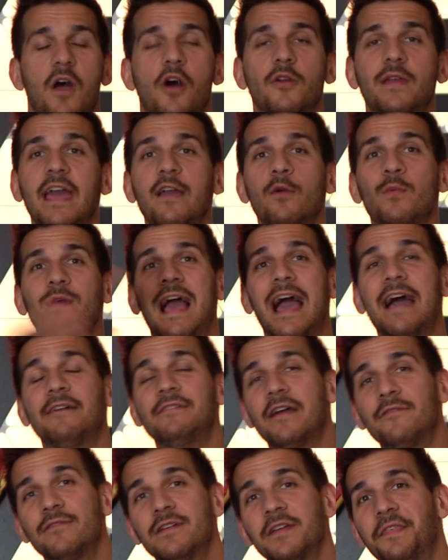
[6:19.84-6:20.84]
Okay, we
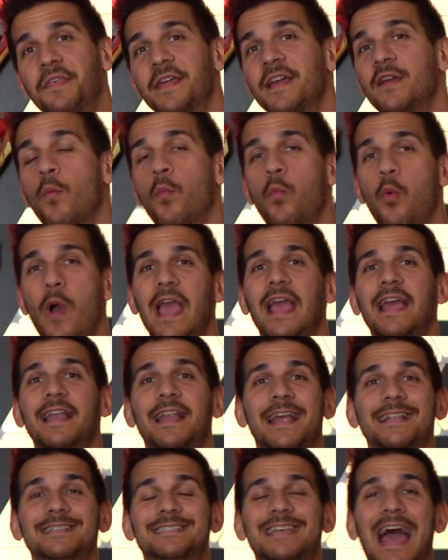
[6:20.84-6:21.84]
have everything
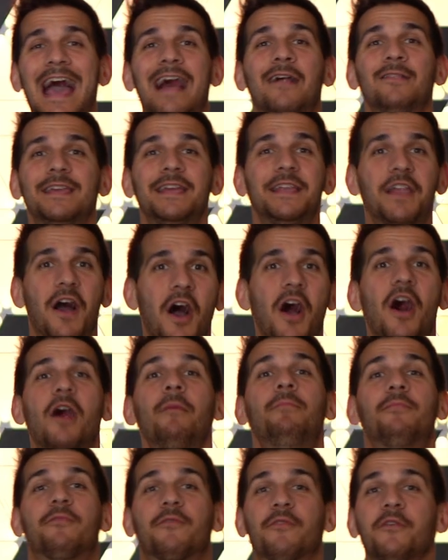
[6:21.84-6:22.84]
weighed and tallied
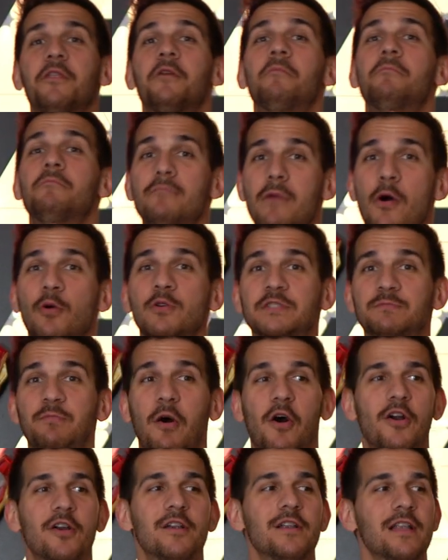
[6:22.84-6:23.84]
up for the most
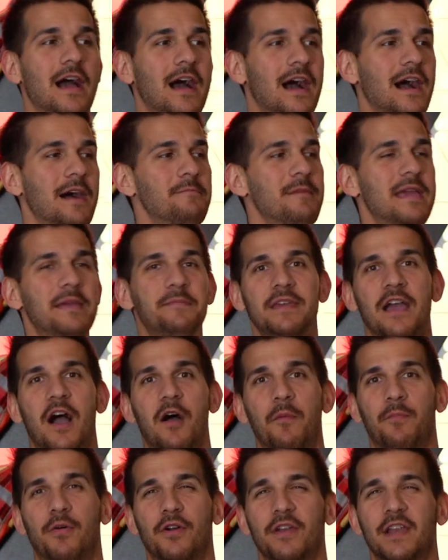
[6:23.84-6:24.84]
part. Maybe
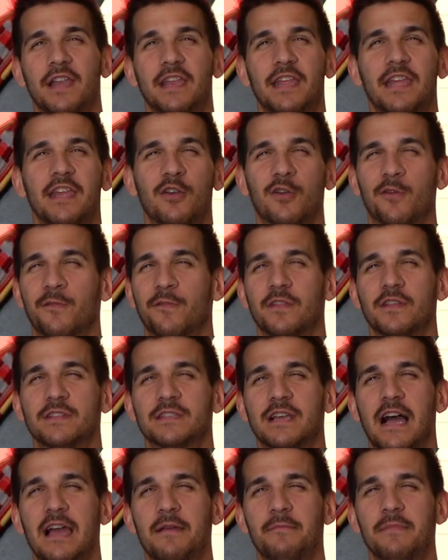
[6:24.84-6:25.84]
I'll put it here for the
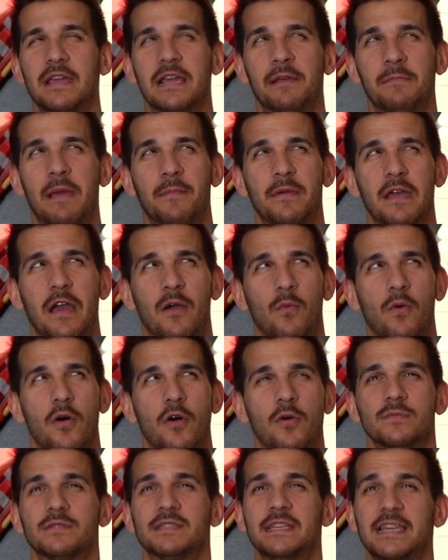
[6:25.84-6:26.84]
time being, maybe I
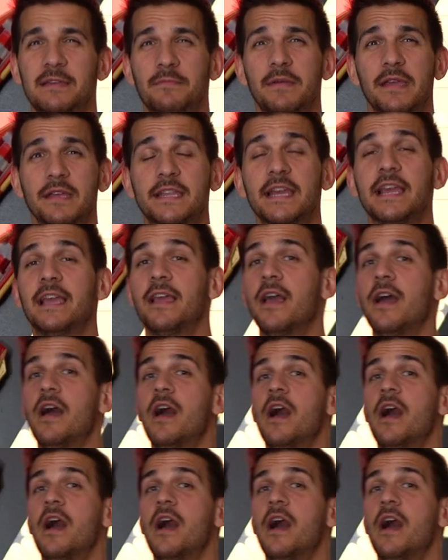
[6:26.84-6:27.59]
won't, TBD.